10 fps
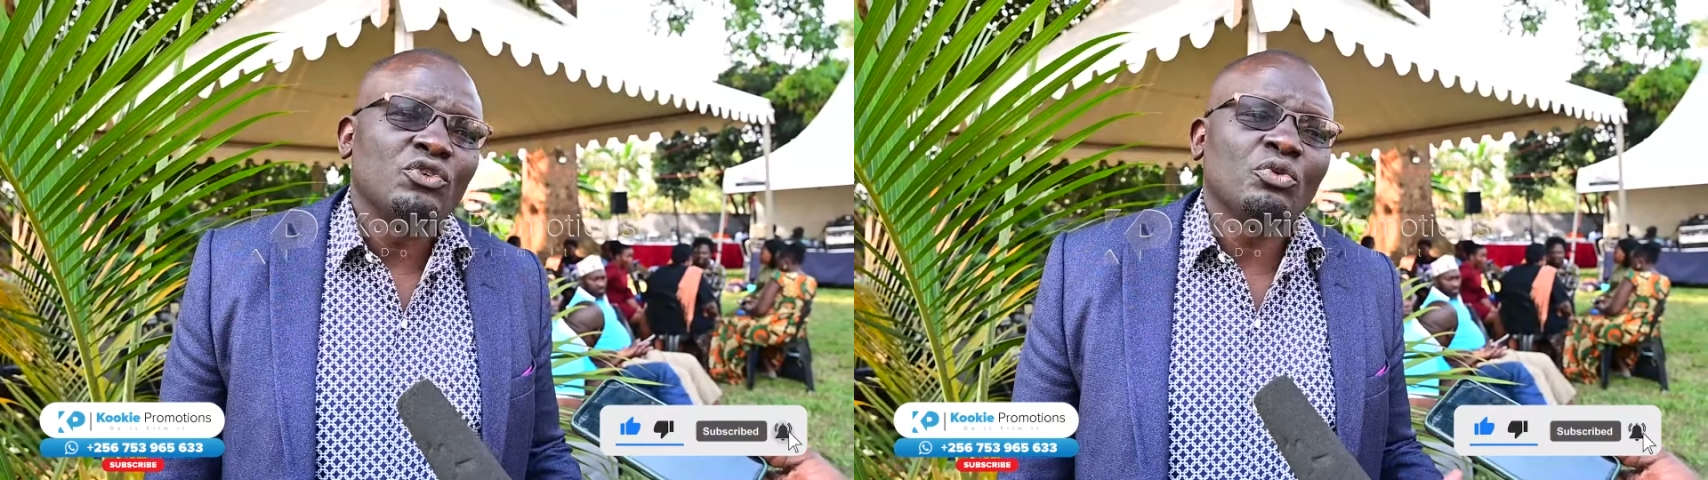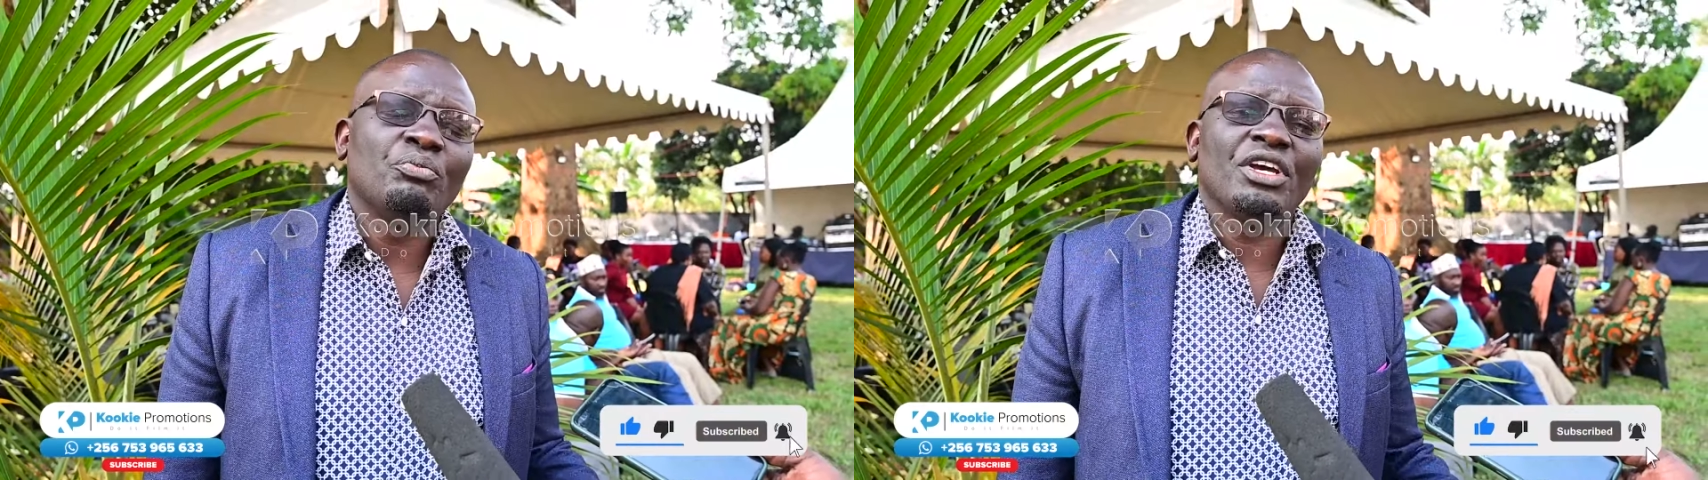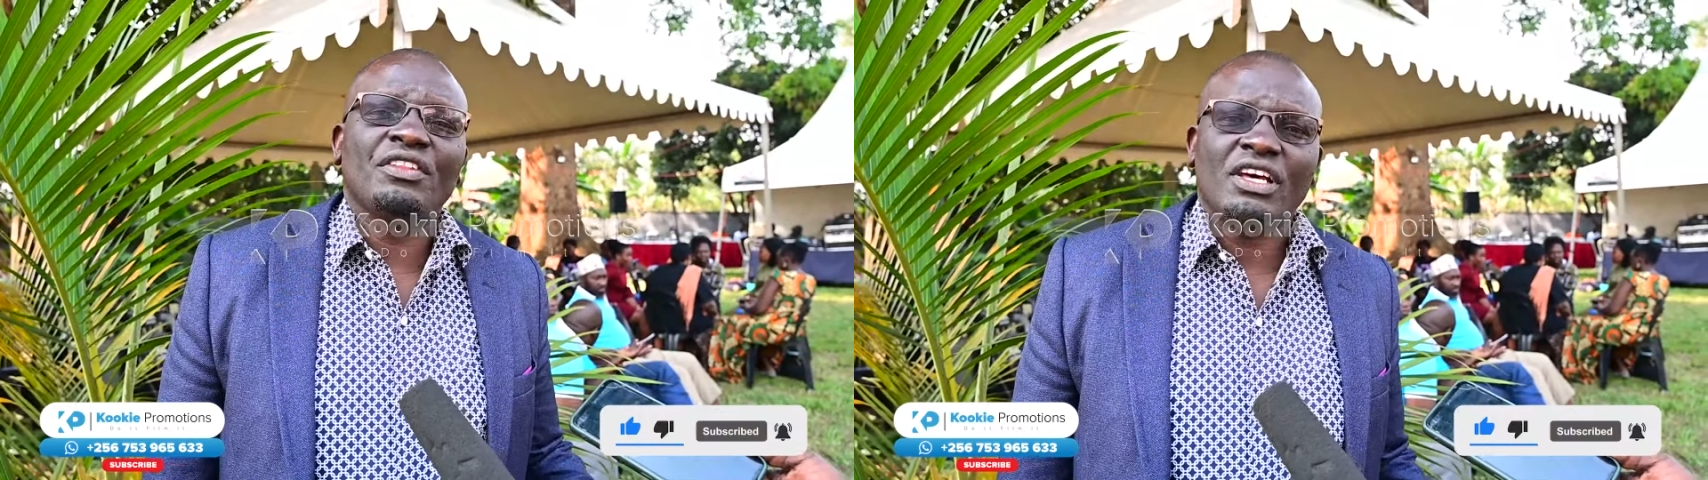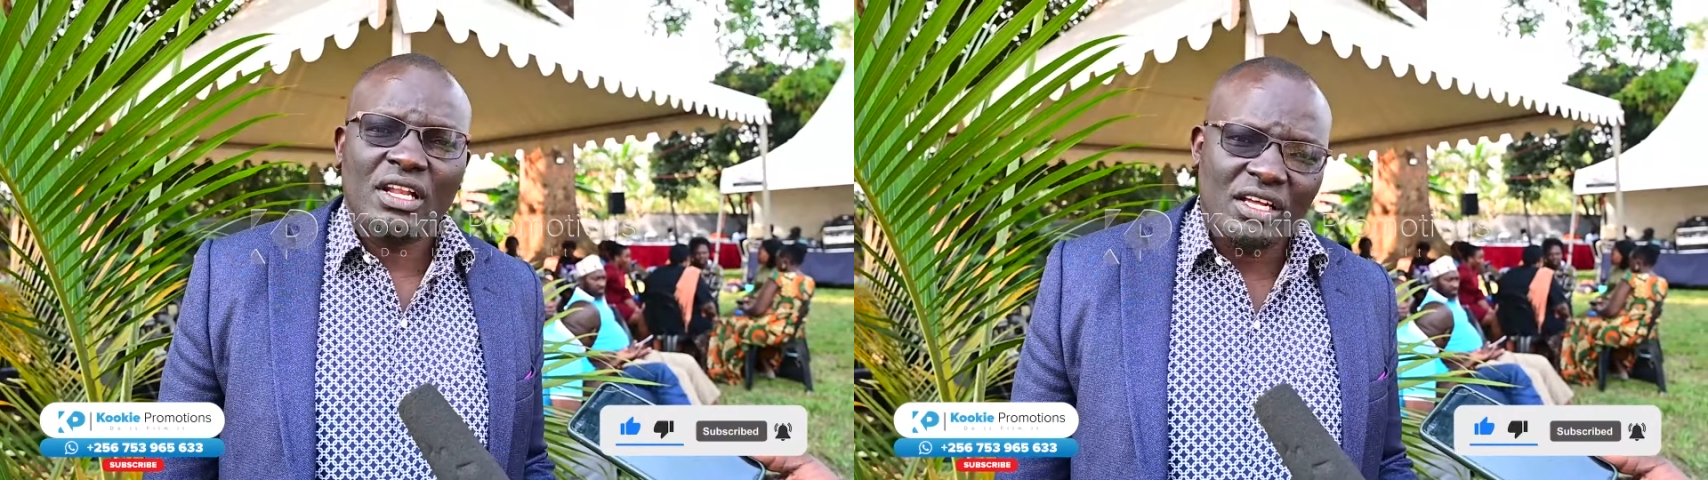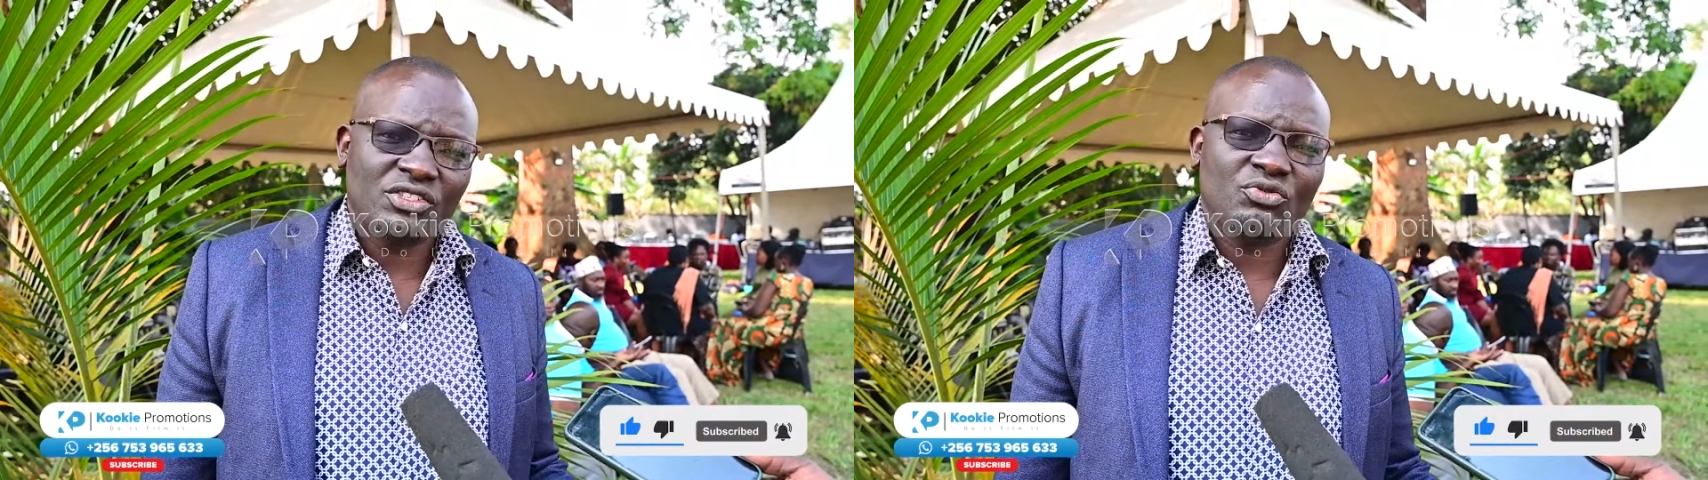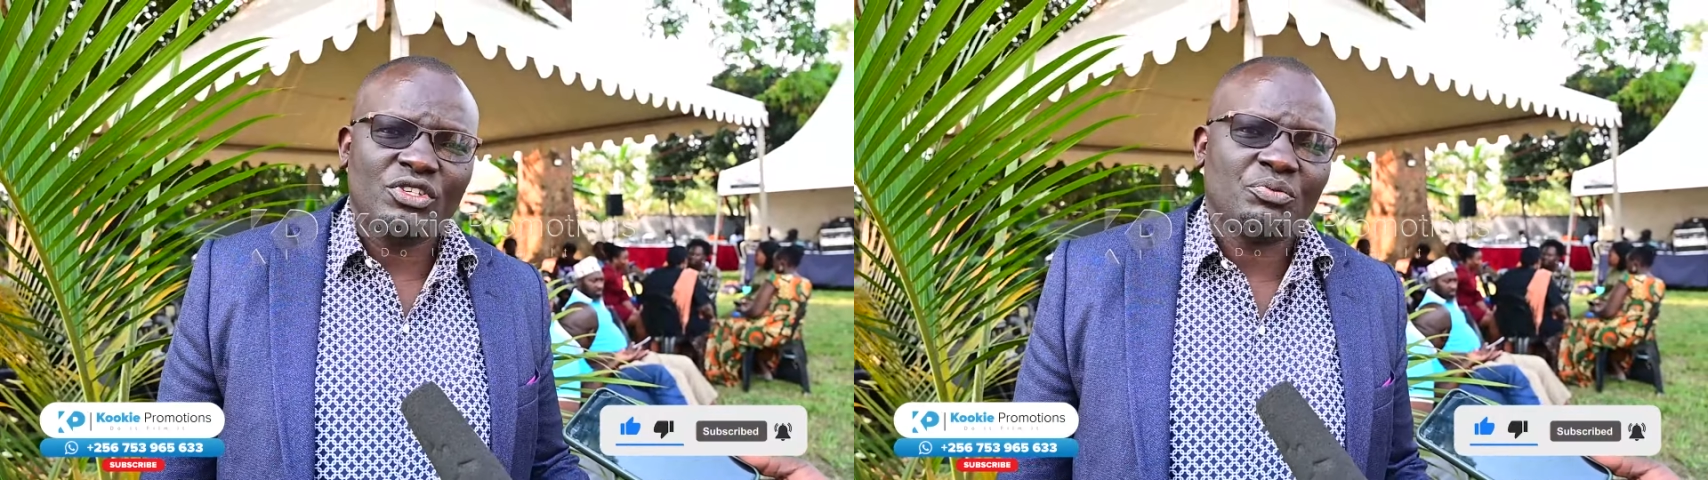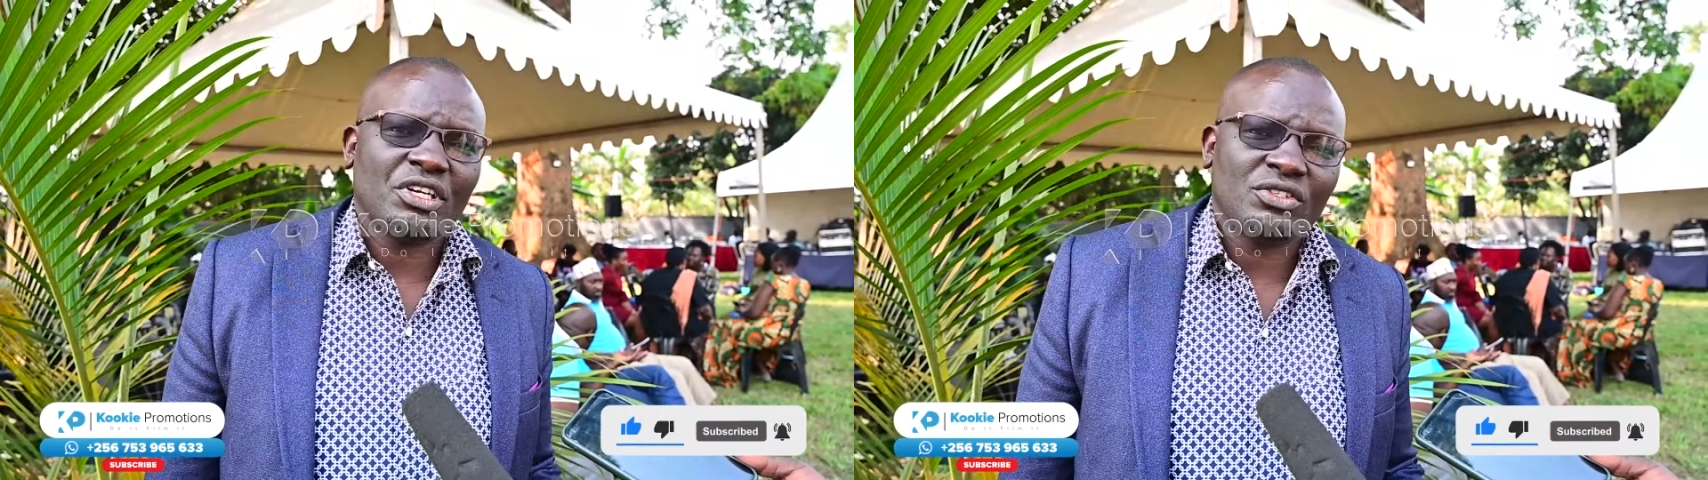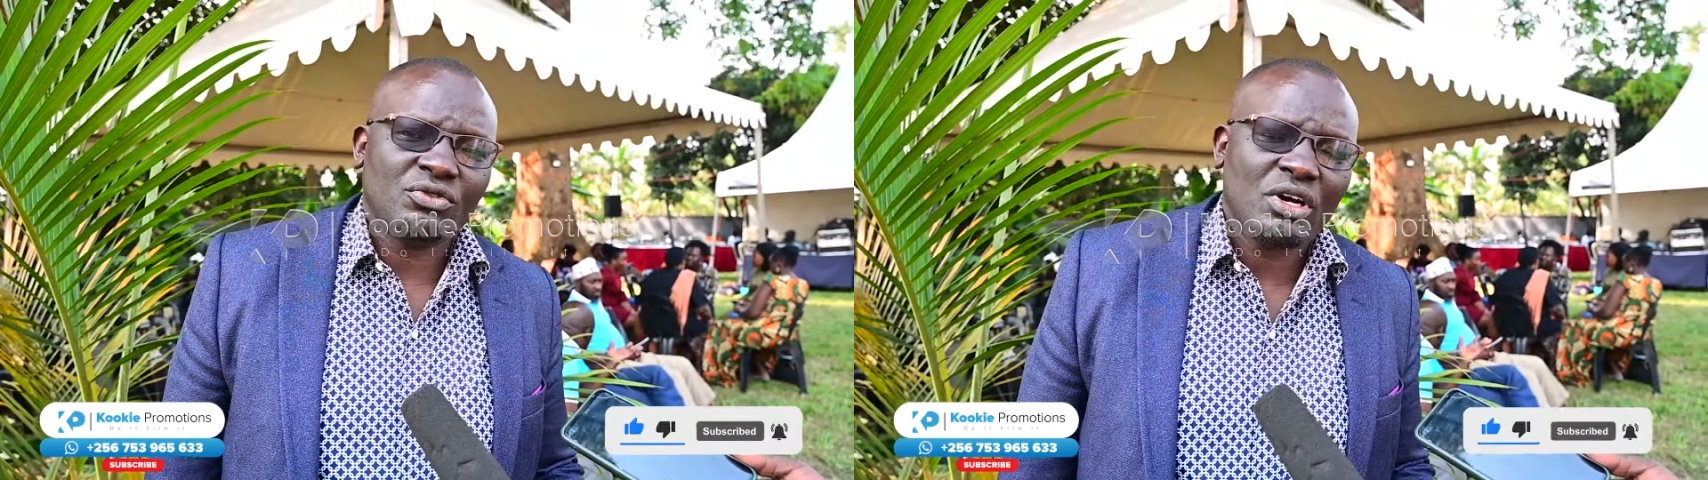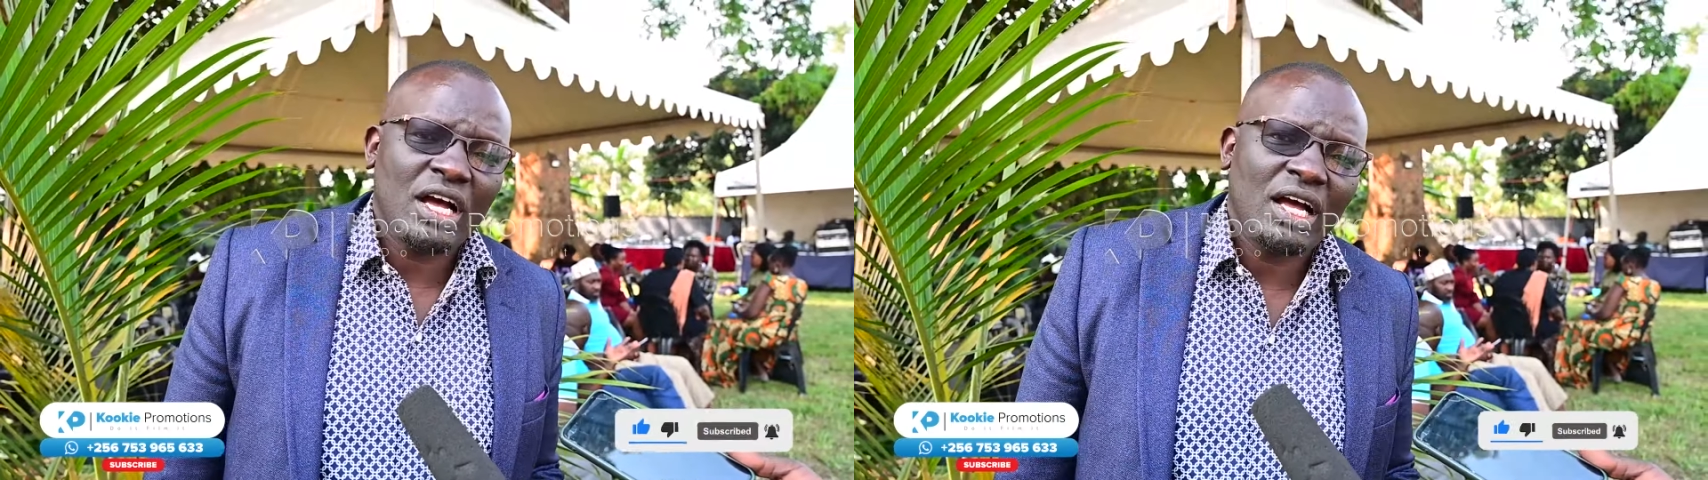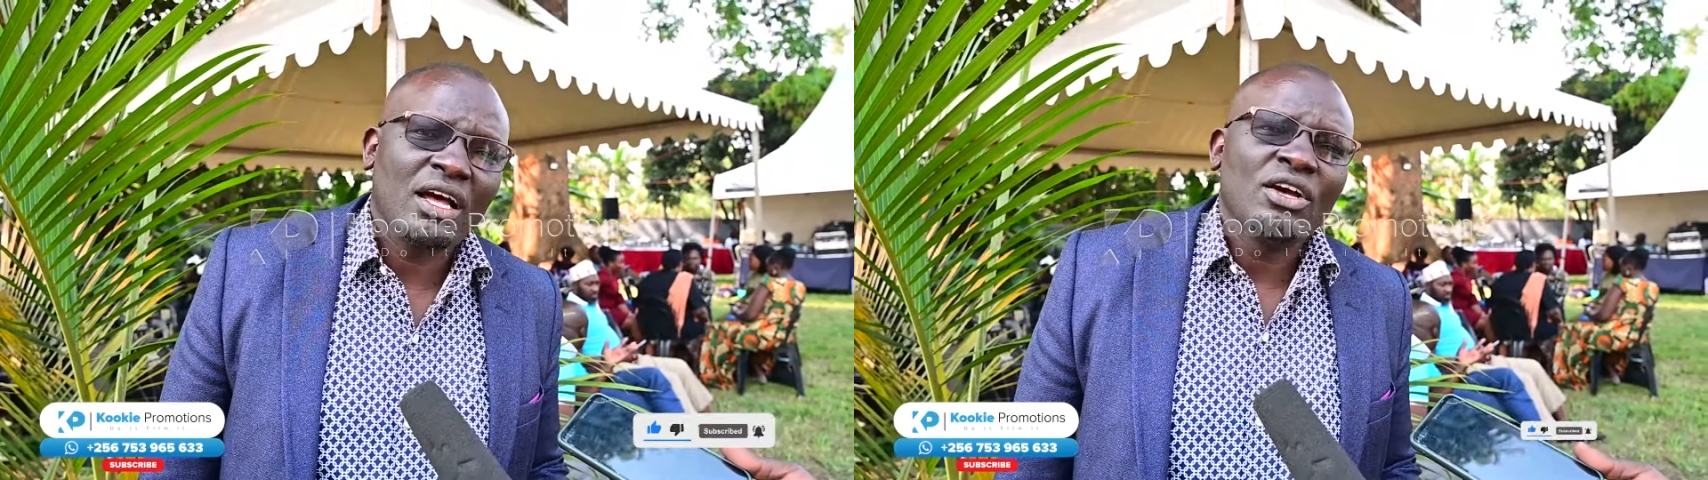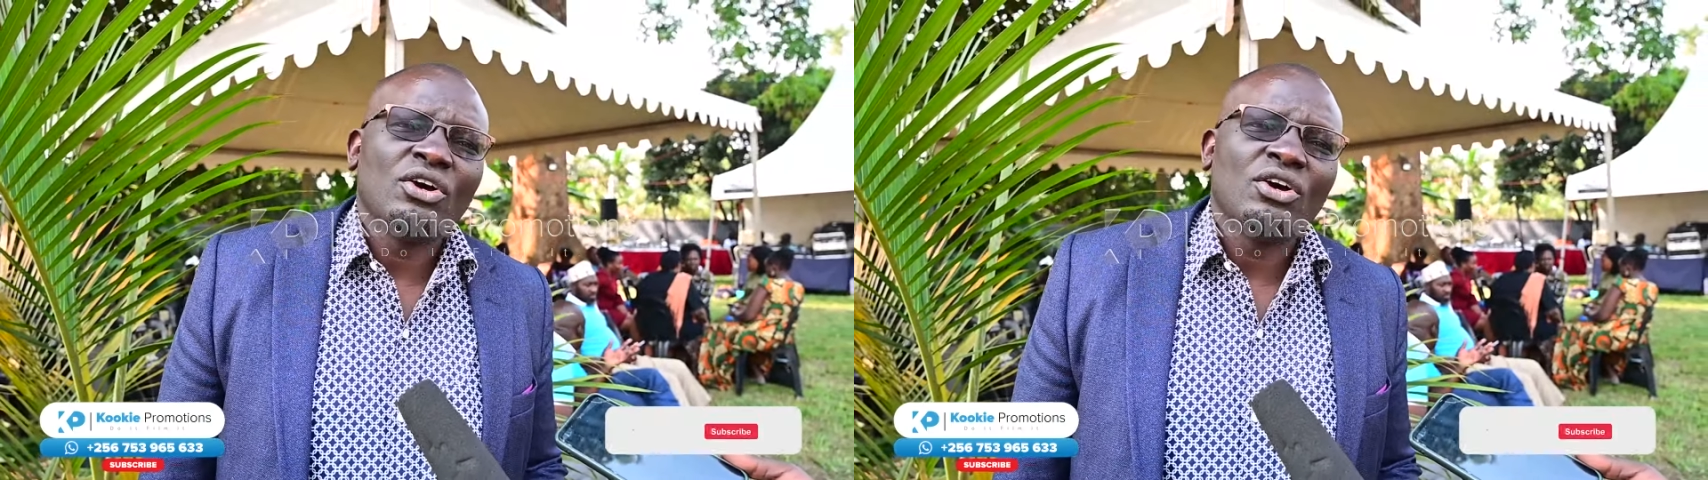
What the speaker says: to pay their last respects to her.